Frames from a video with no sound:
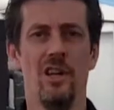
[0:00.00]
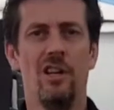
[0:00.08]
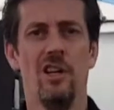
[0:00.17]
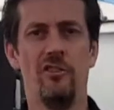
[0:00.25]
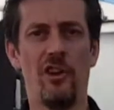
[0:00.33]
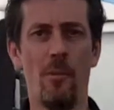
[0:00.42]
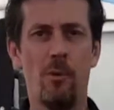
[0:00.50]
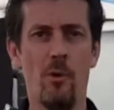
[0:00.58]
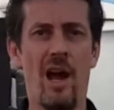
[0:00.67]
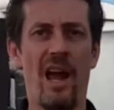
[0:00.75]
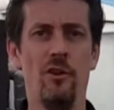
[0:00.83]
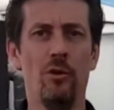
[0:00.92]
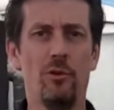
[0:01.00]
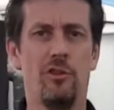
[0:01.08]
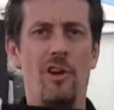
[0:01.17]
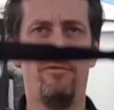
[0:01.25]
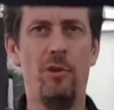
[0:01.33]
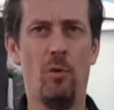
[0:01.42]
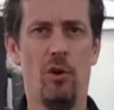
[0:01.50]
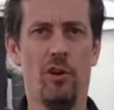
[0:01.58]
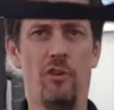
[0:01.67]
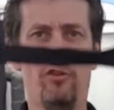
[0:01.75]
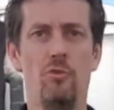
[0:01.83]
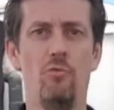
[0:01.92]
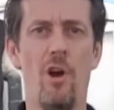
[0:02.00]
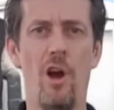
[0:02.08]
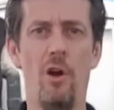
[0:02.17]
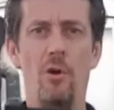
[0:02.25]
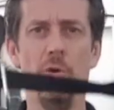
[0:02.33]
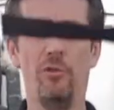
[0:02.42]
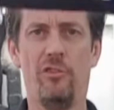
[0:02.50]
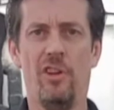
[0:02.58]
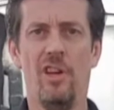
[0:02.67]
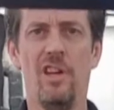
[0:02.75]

a double handle, so if you want to do rows